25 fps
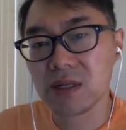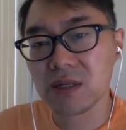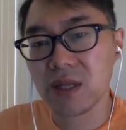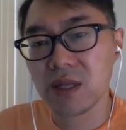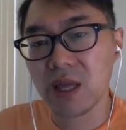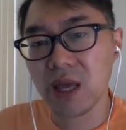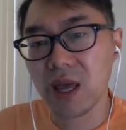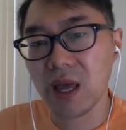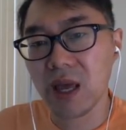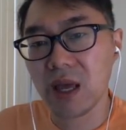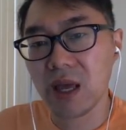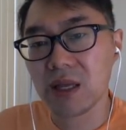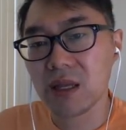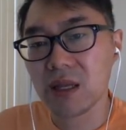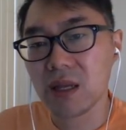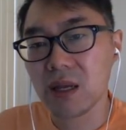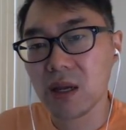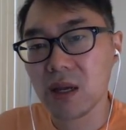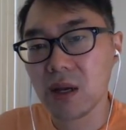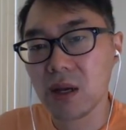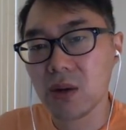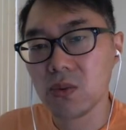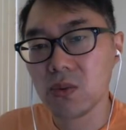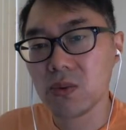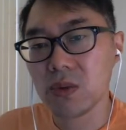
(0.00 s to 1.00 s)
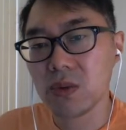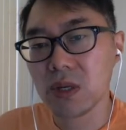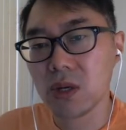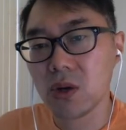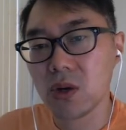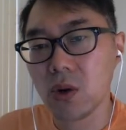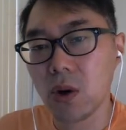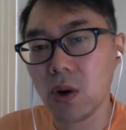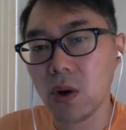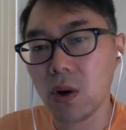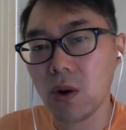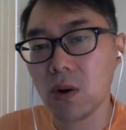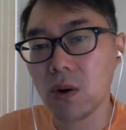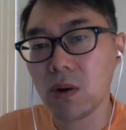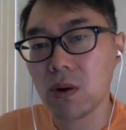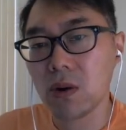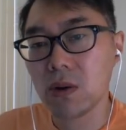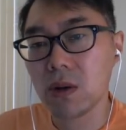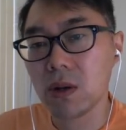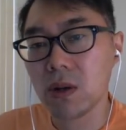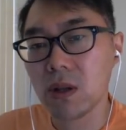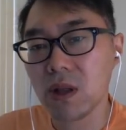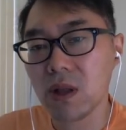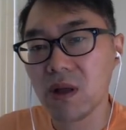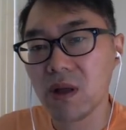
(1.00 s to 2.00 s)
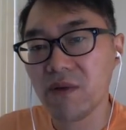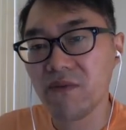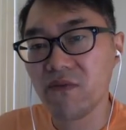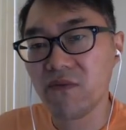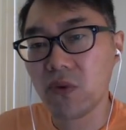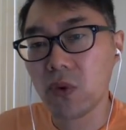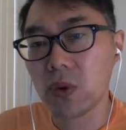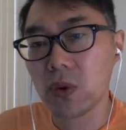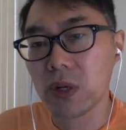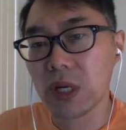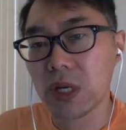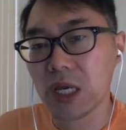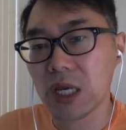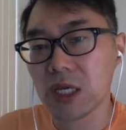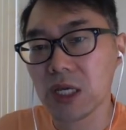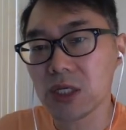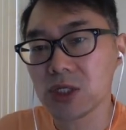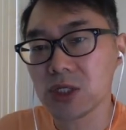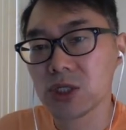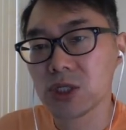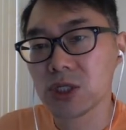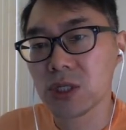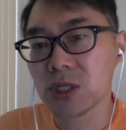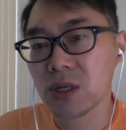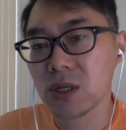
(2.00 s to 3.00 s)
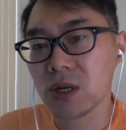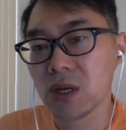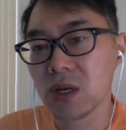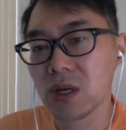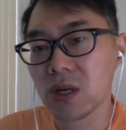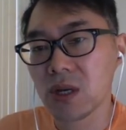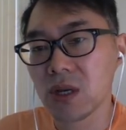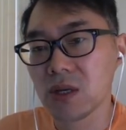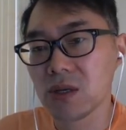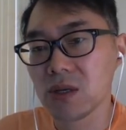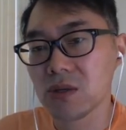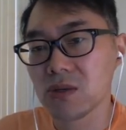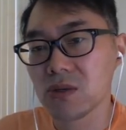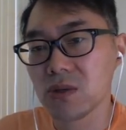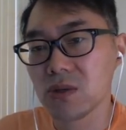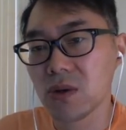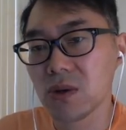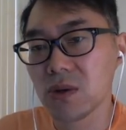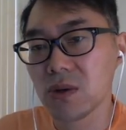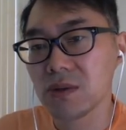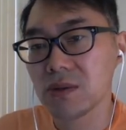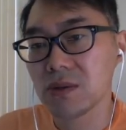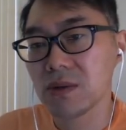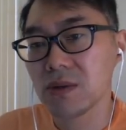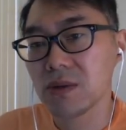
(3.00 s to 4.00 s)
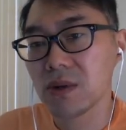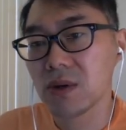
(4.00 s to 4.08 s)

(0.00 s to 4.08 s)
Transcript: then we call for each, you know,